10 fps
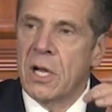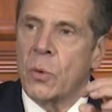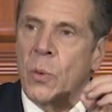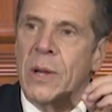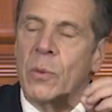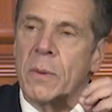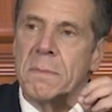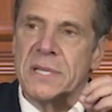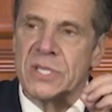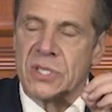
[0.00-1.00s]
We were
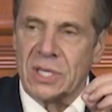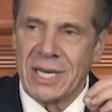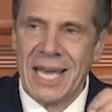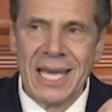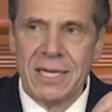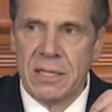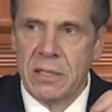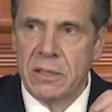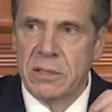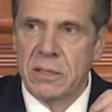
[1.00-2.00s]

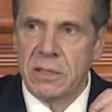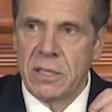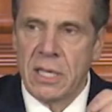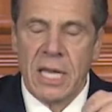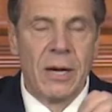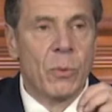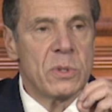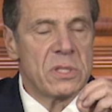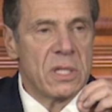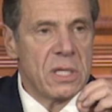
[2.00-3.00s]
misled. It
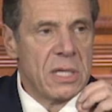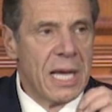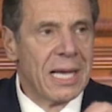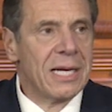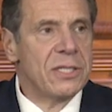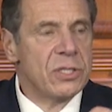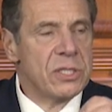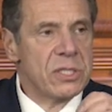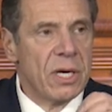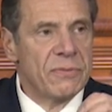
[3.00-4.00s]
was the
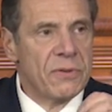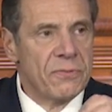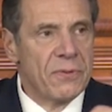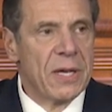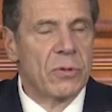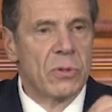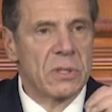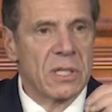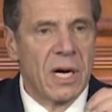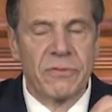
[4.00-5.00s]
negligence of the
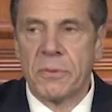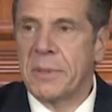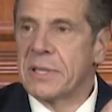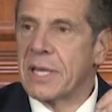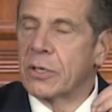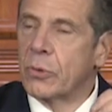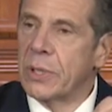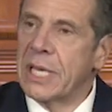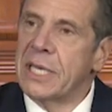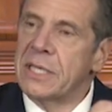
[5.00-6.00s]
federal government that
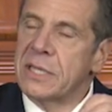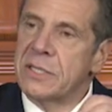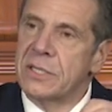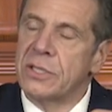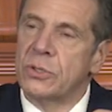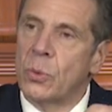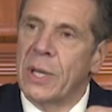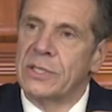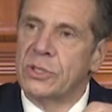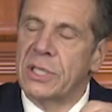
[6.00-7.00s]
created the
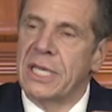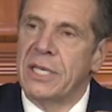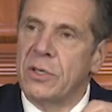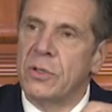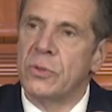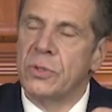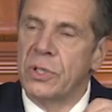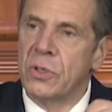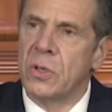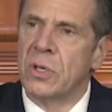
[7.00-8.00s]
situation in New
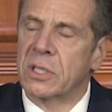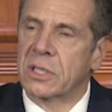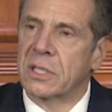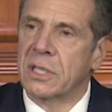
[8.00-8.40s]
York.